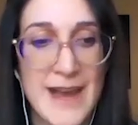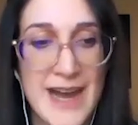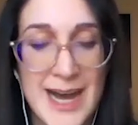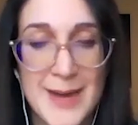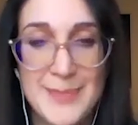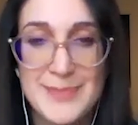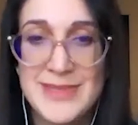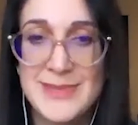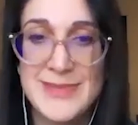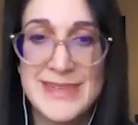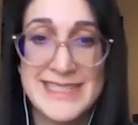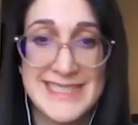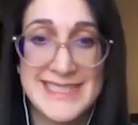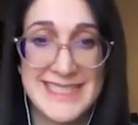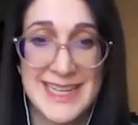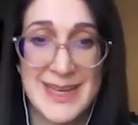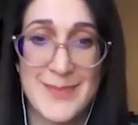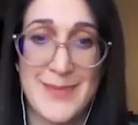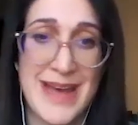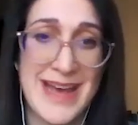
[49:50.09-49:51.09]

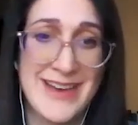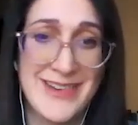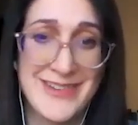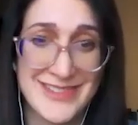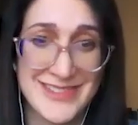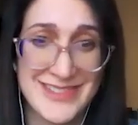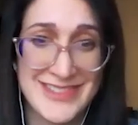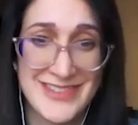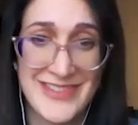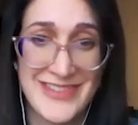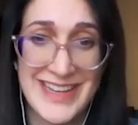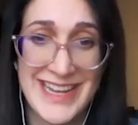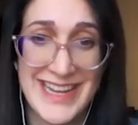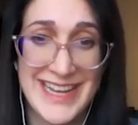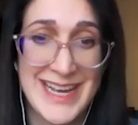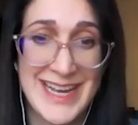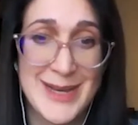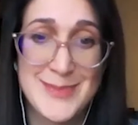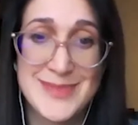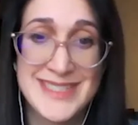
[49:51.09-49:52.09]
optimistic about when it
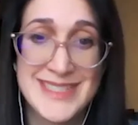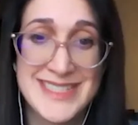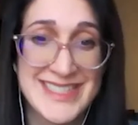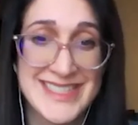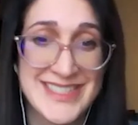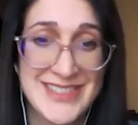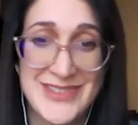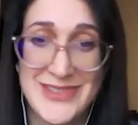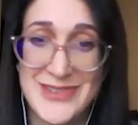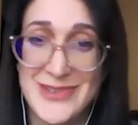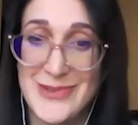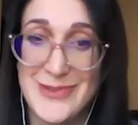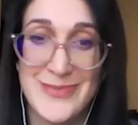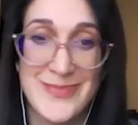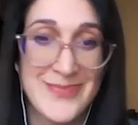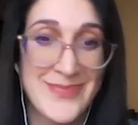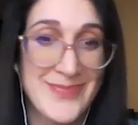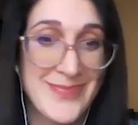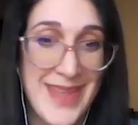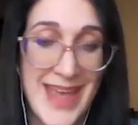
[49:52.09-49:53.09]
comes
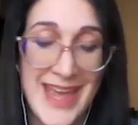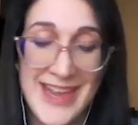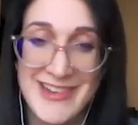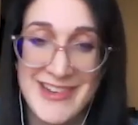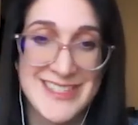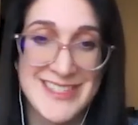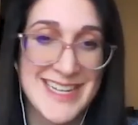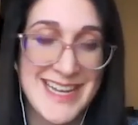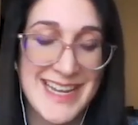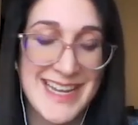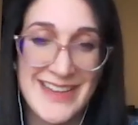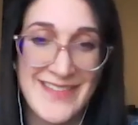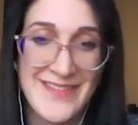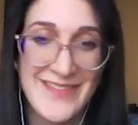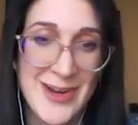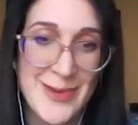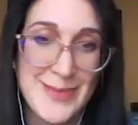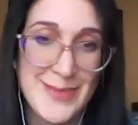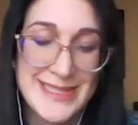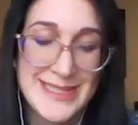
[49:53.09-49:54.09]
to energy and
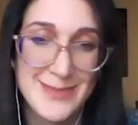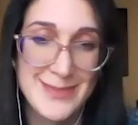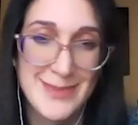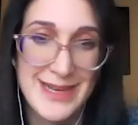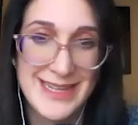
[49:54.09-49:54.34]
environmental